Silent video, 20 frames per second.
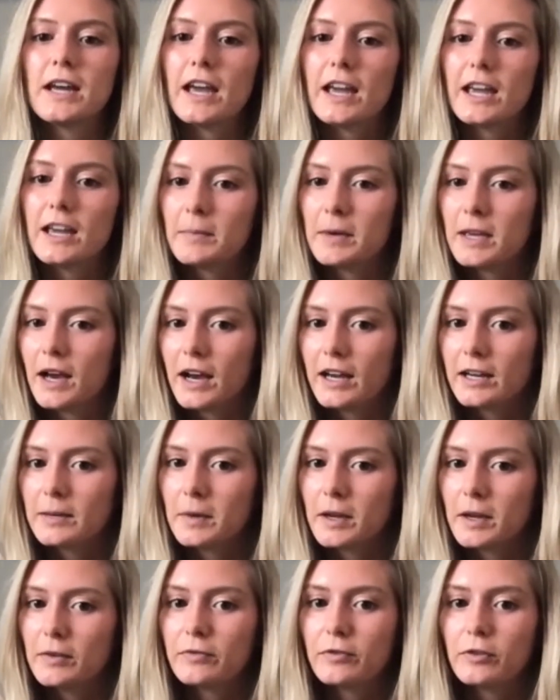Amie
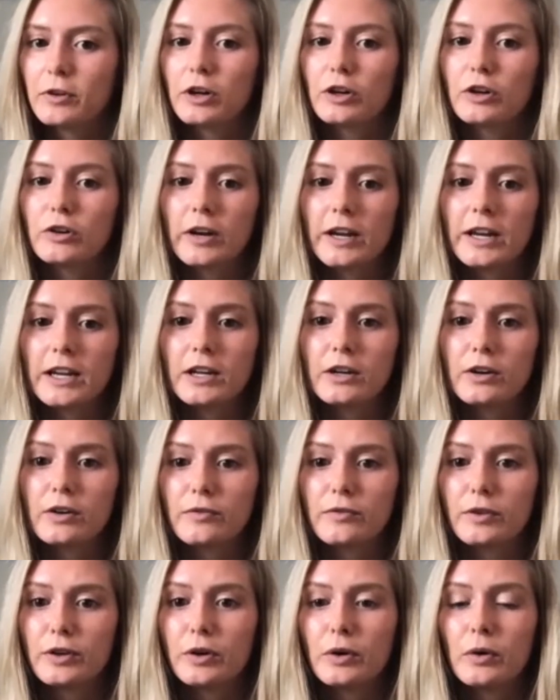Eichman, for a great
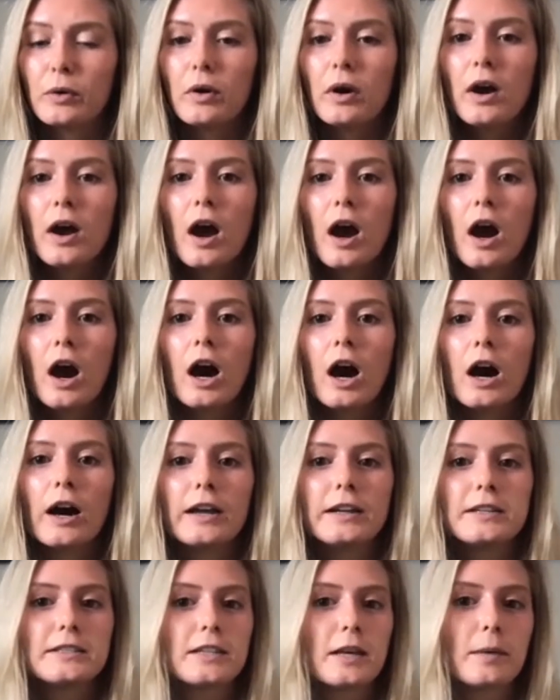interview
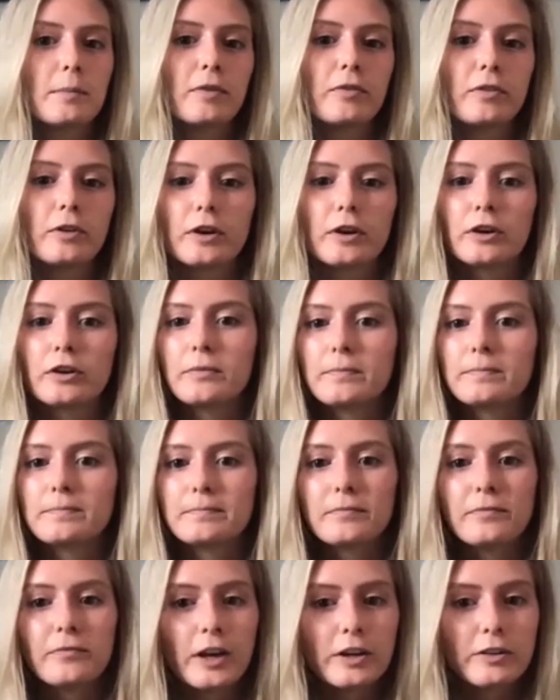on some of her
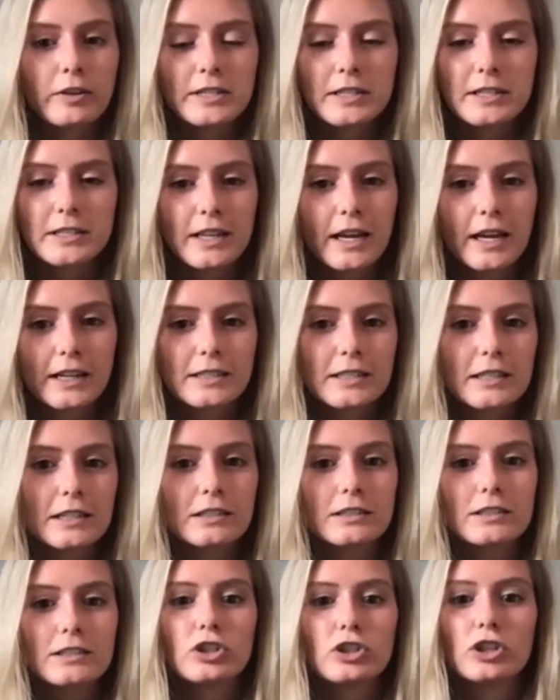fundraising
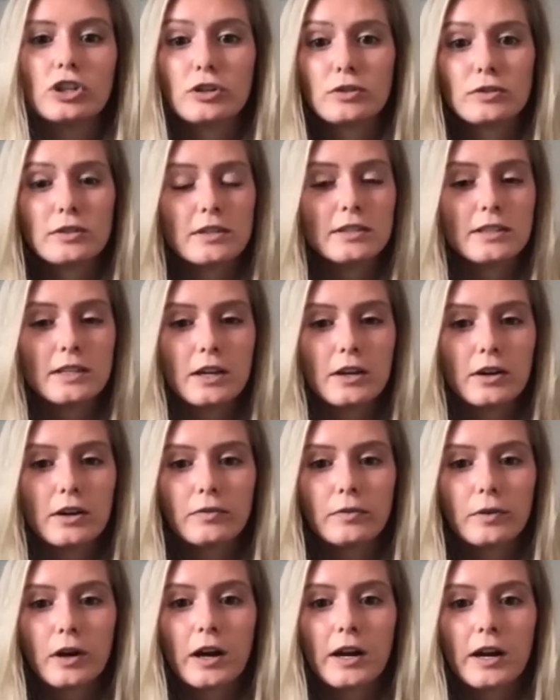tactics she uses here
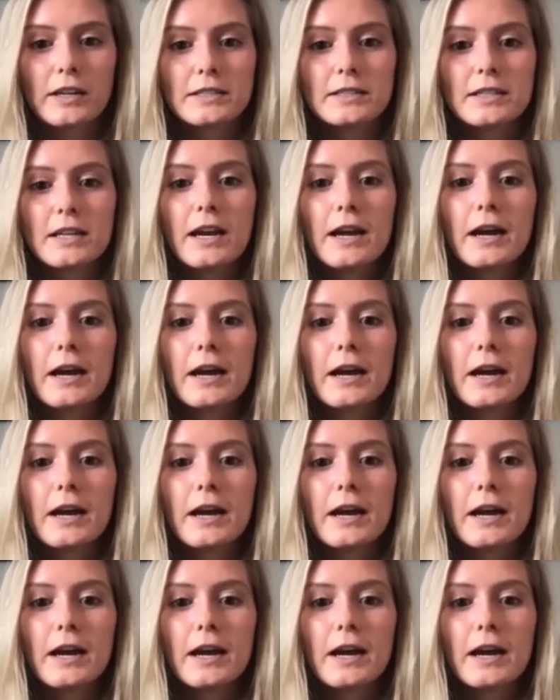for us.